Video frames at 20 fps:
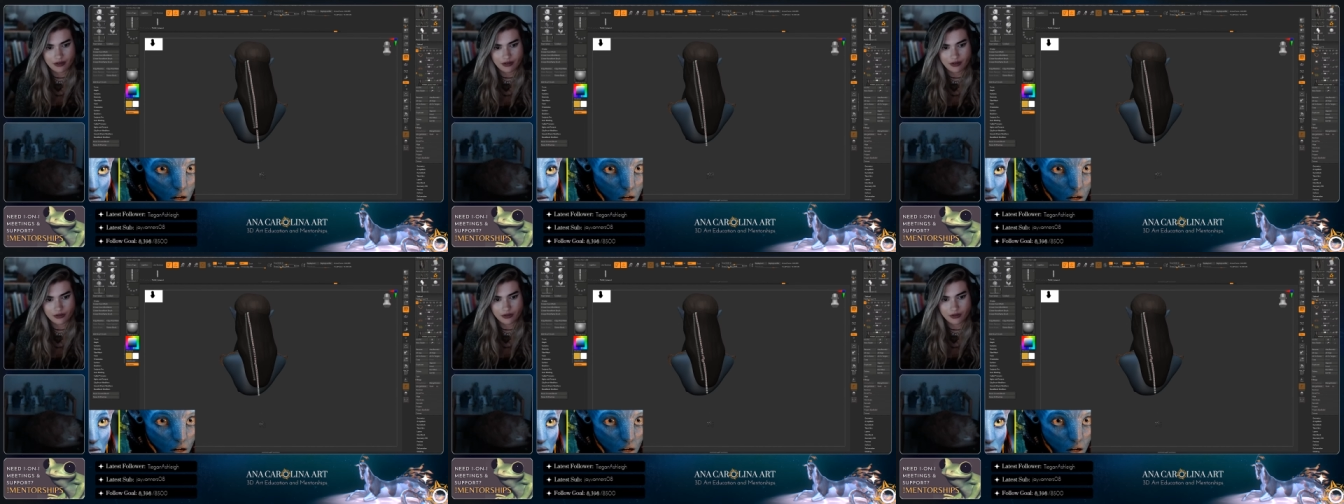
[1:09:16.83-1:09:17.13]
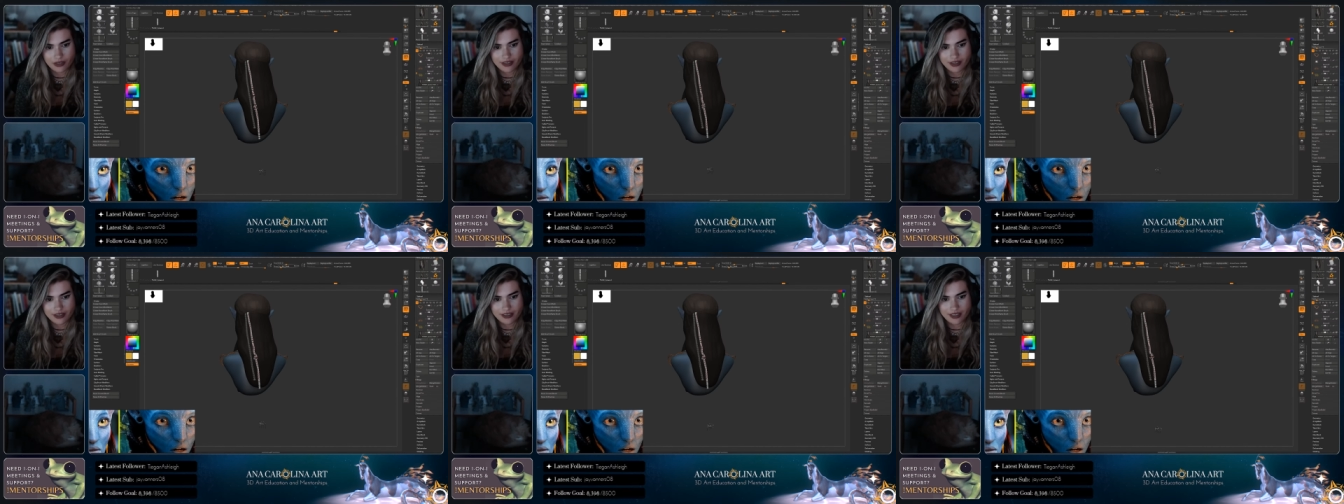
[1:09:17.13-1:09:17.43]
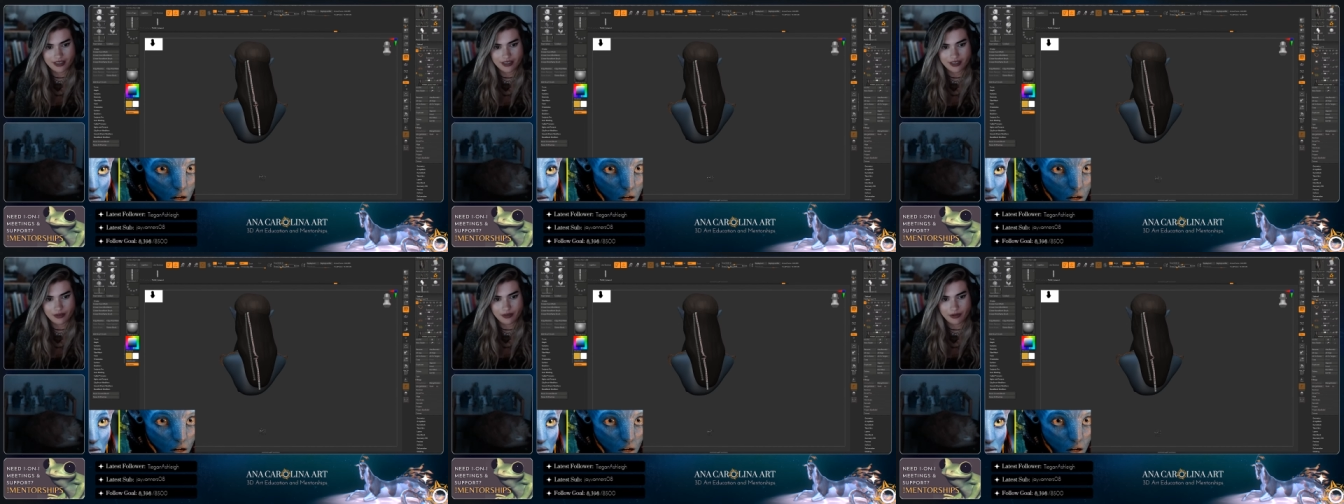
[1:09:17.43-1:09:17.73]
Although there
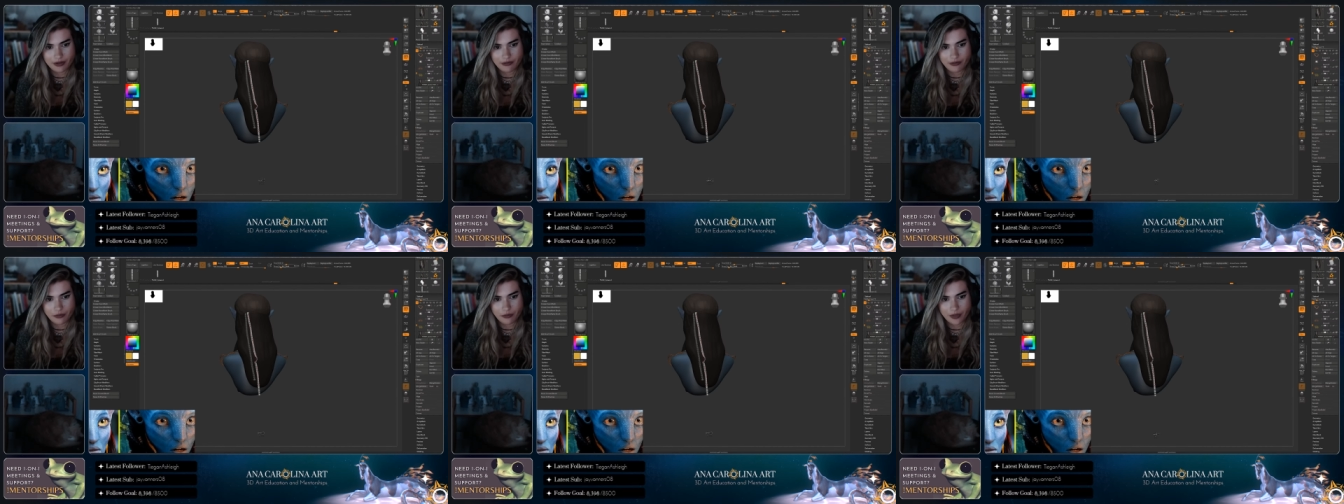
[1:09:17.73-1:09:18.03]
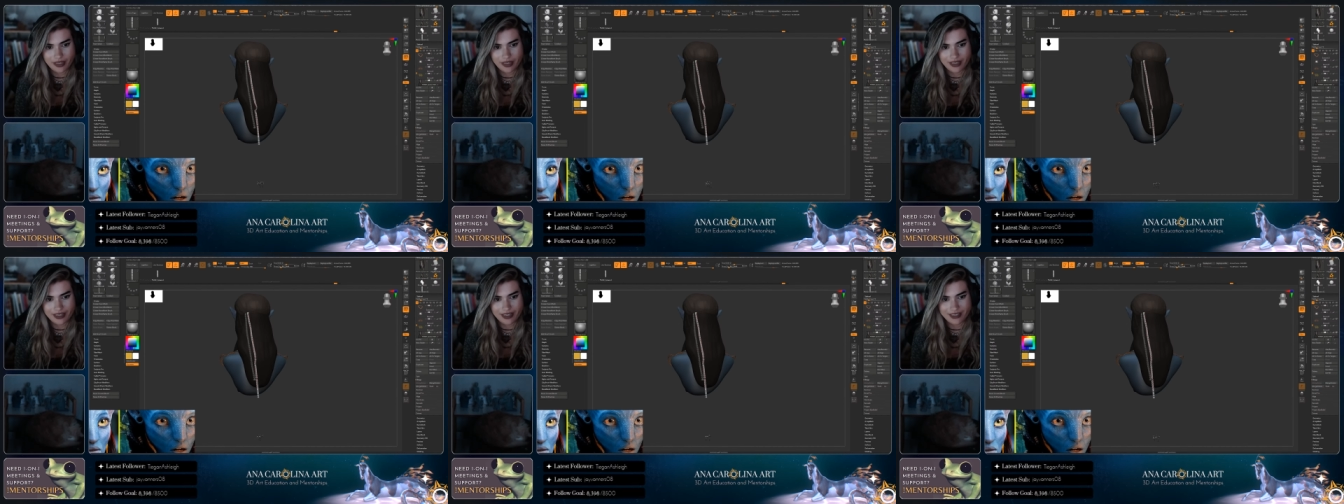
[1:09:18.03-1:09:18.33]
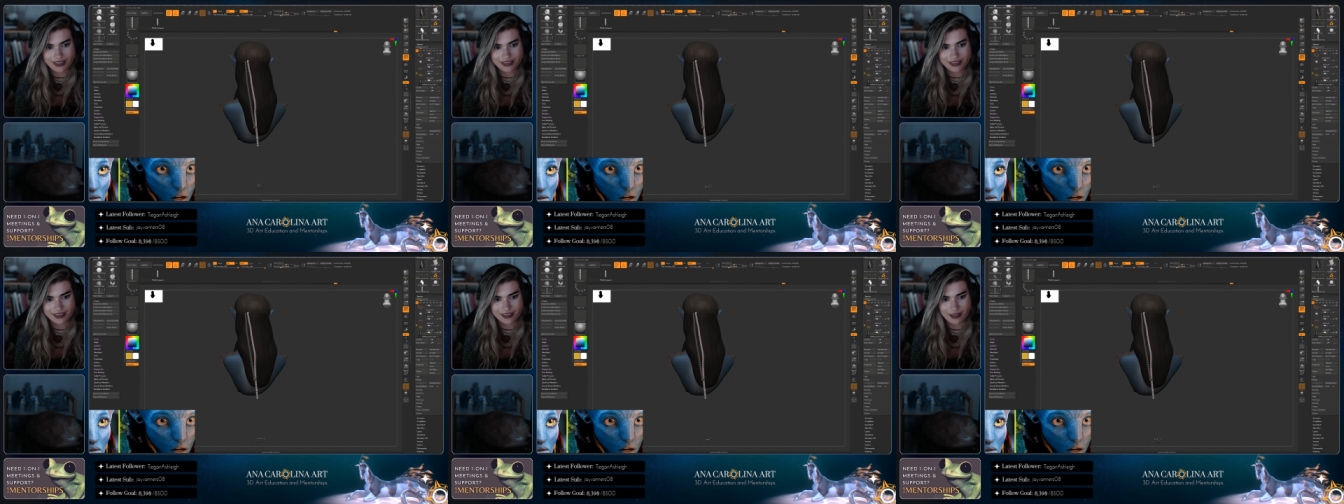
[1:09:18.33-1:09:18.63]
is a little bit of a
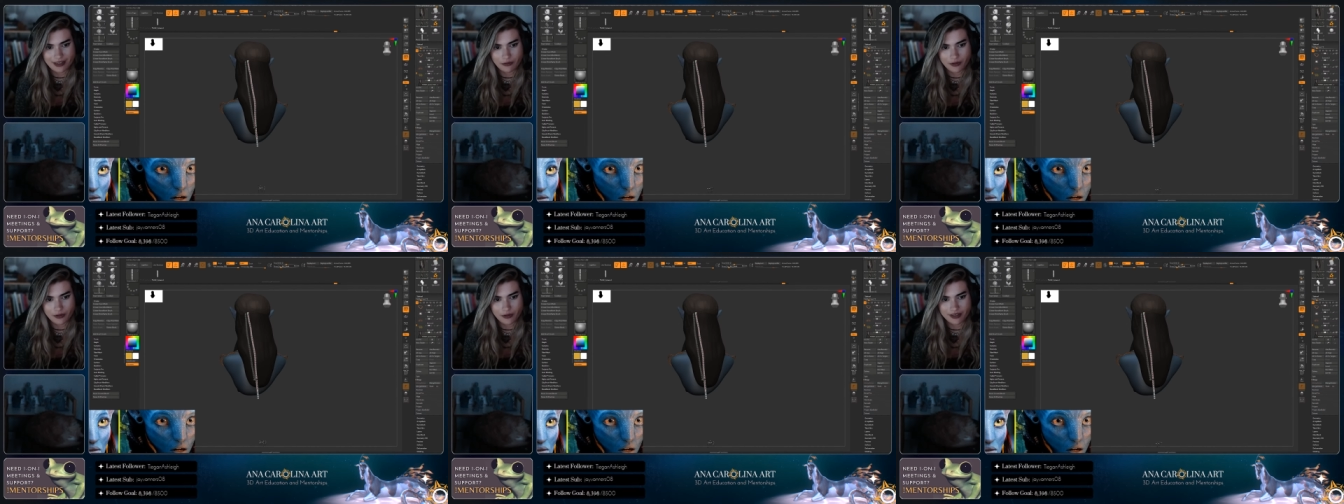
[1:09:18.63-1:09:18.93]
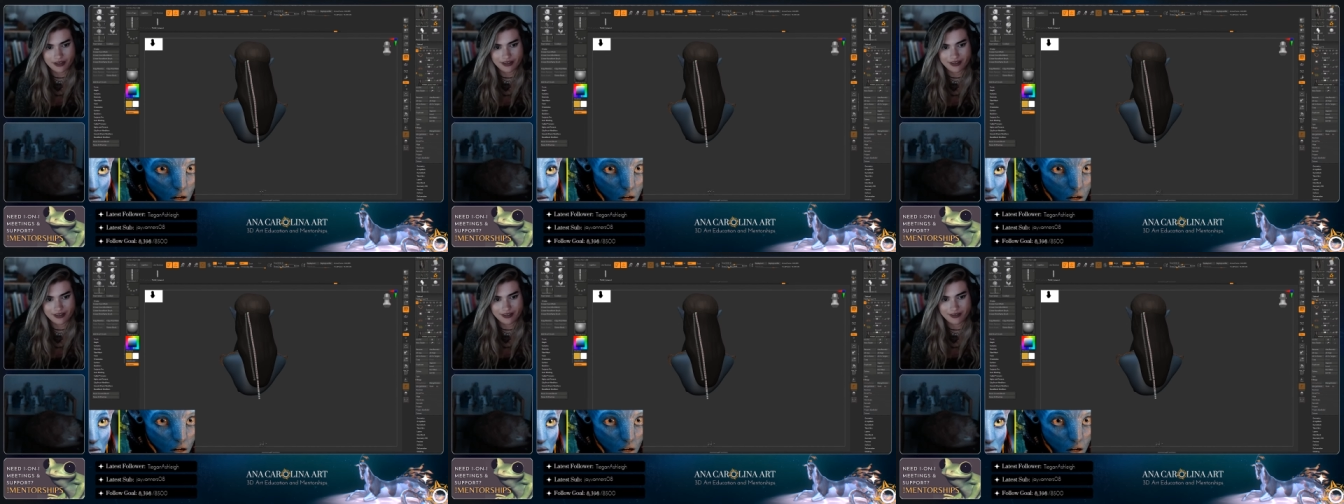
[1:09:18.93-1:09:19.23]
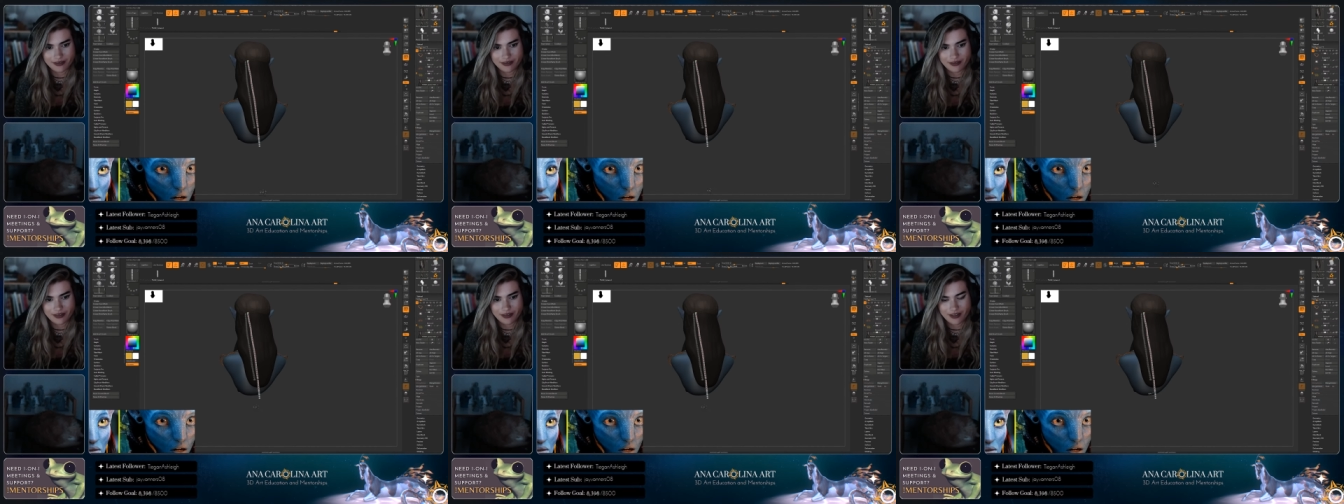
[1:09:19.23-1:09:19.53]
wiggliness in that
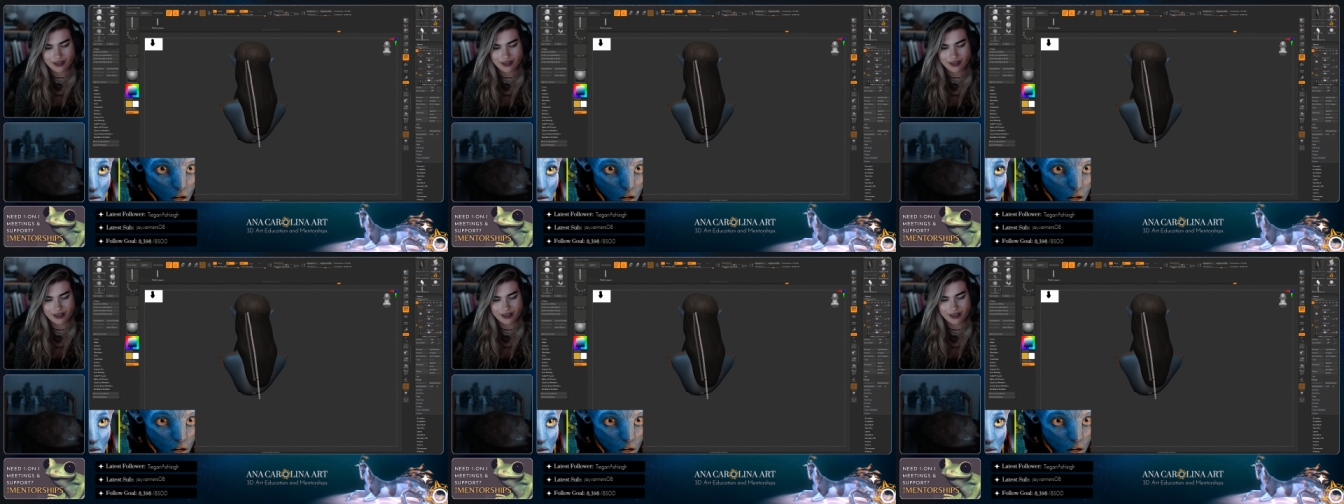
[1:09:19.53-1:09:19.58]
one.